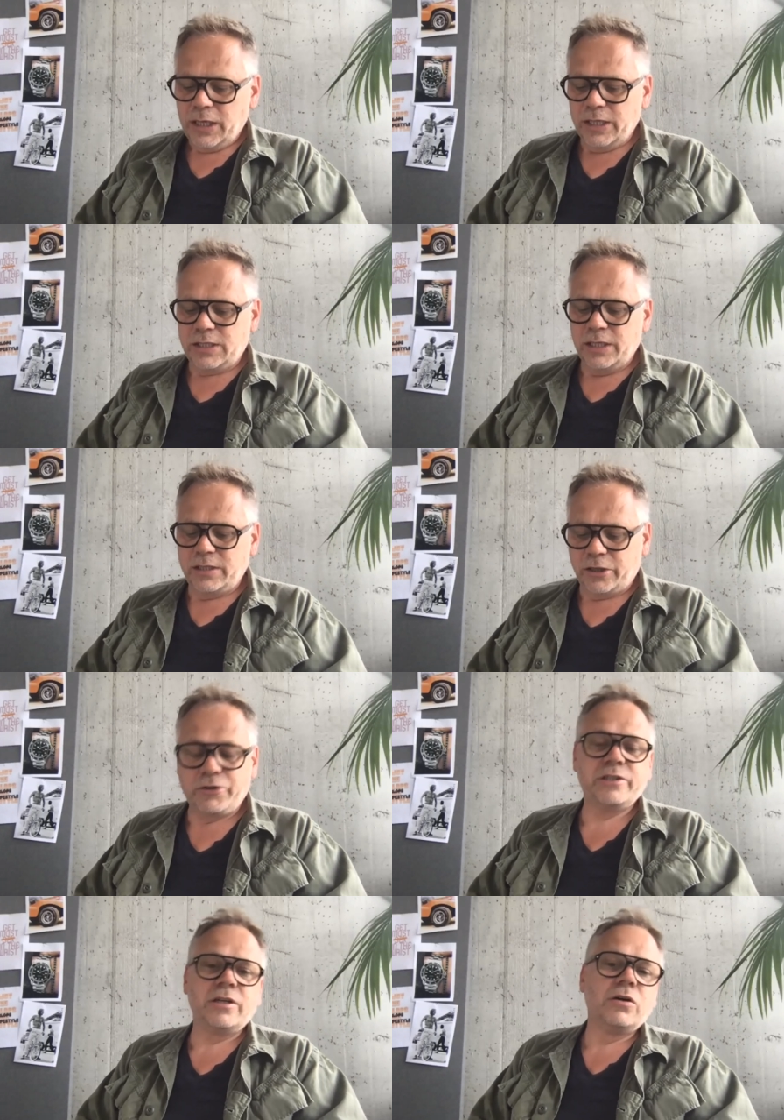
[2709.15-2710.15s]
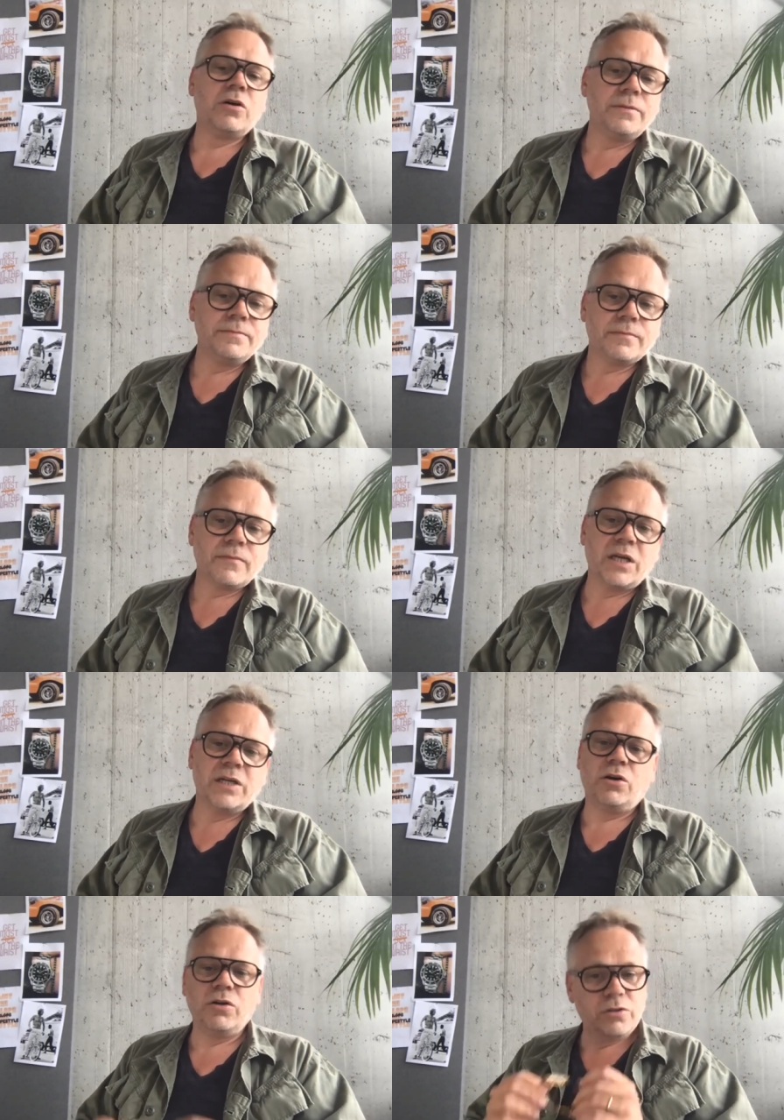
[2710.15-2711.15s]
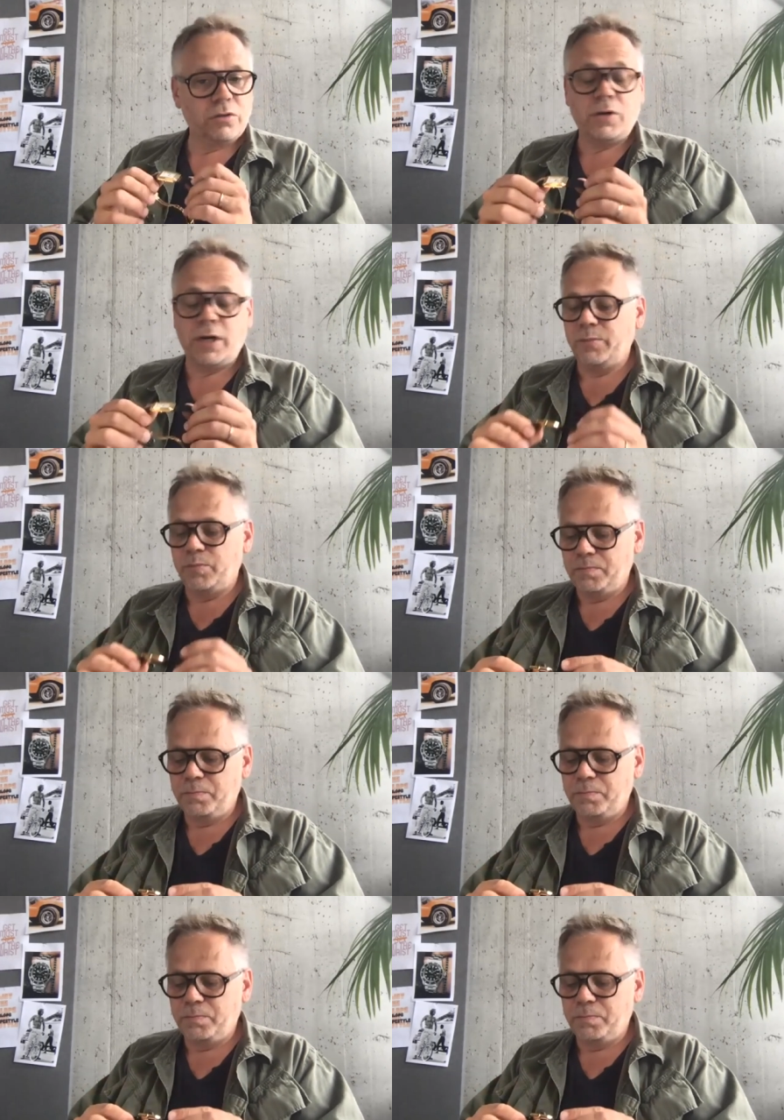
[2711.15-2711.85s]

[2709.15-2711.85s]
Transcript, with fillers: It's it's a Cristallor. It's also quite a